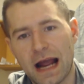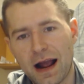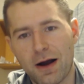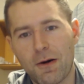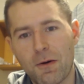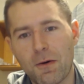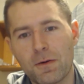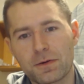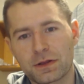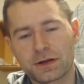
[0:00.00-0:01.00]

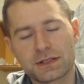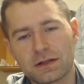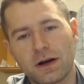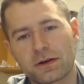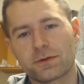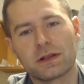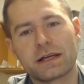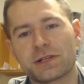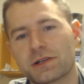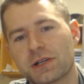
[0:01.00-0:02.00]
now there's a lot of
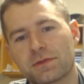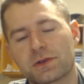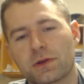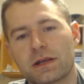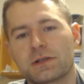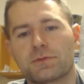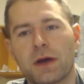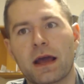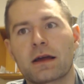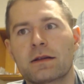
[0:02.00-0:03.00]
relationships within
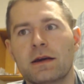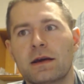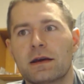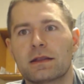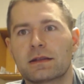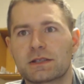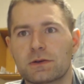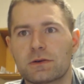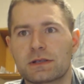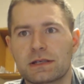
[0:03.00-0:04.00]
Japan that
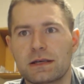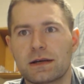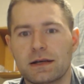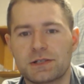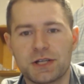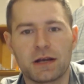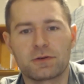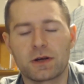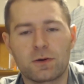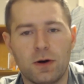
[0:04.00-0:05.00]
see a
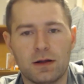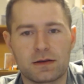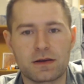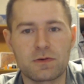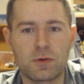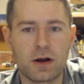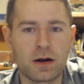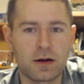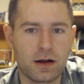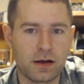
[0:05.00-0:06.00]
gender equality
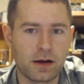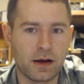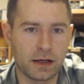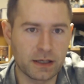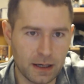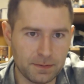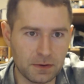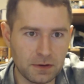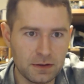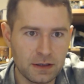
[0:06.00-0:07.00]
where a
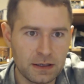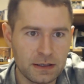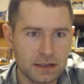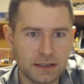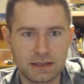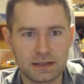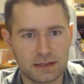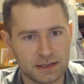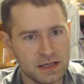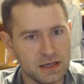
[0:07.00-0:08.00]
couple
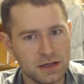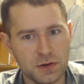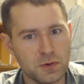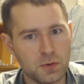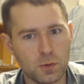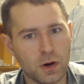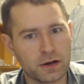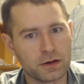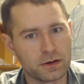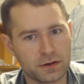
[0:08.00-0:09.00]
doesn't see
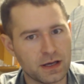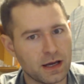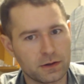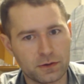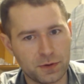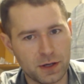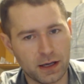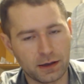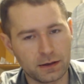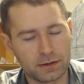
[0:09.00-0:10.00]
one or the other
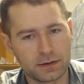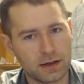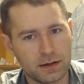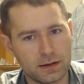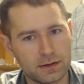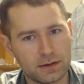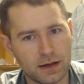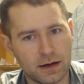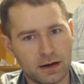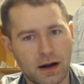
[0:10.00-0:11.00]
being
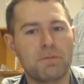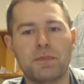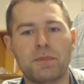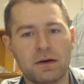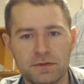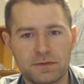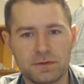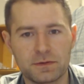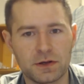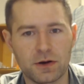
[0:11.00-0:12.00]
above,
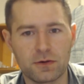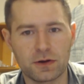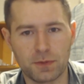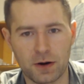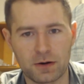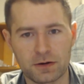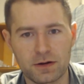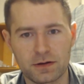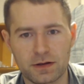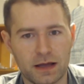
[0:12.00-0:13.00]
you know, their
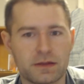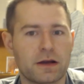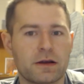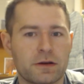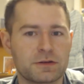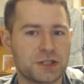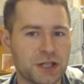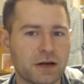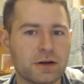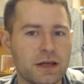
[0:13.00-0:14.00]
partner, and they're
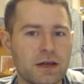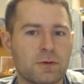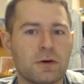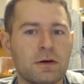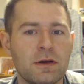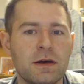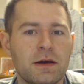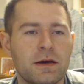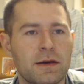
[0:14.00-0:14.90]
gender equal.